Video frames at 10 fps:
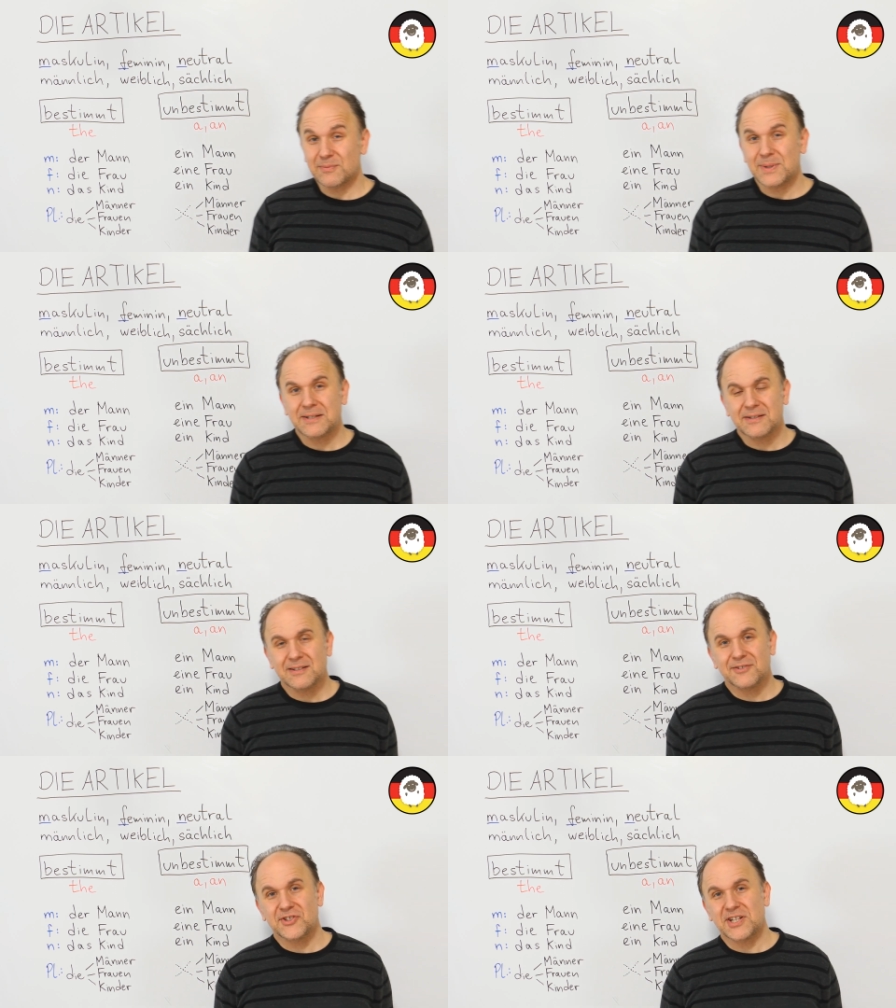
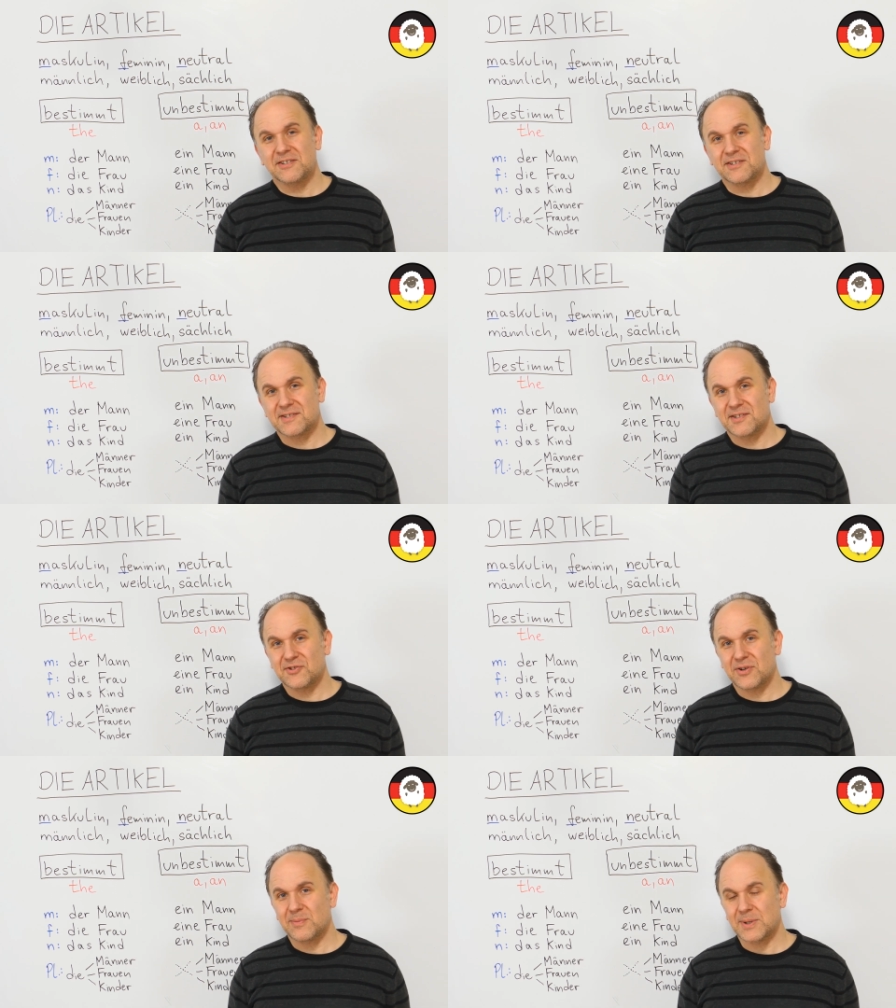grammatical genders
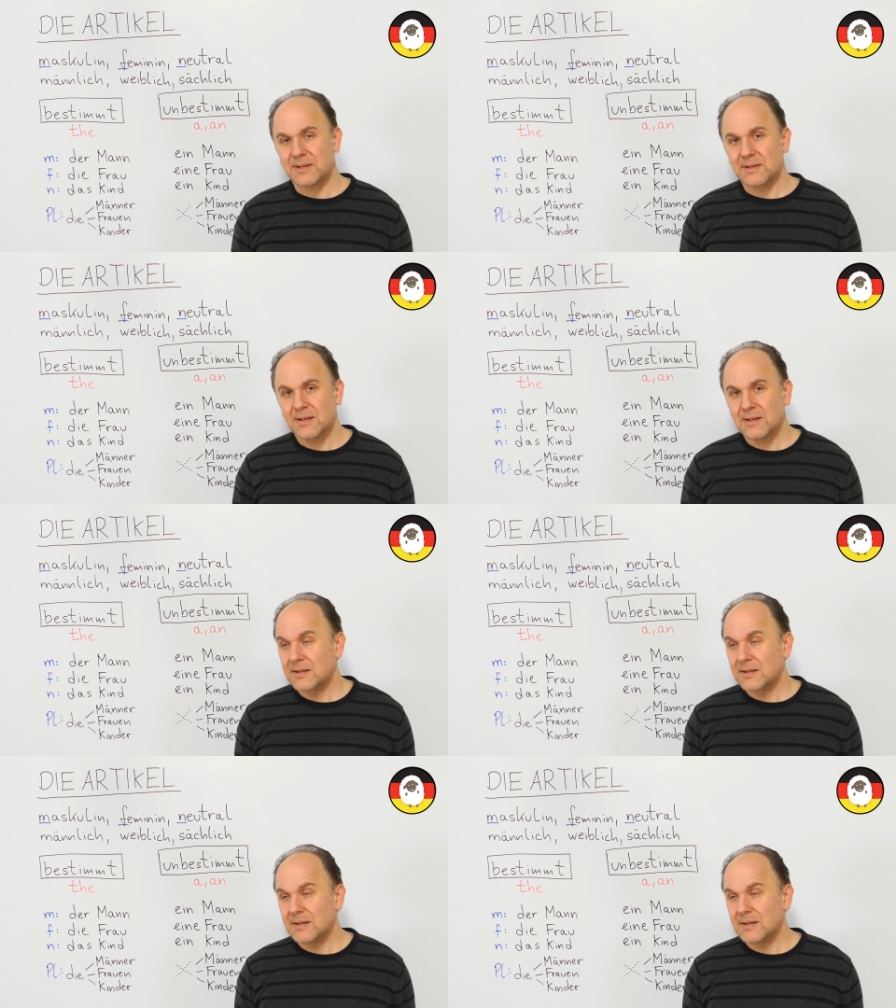in German.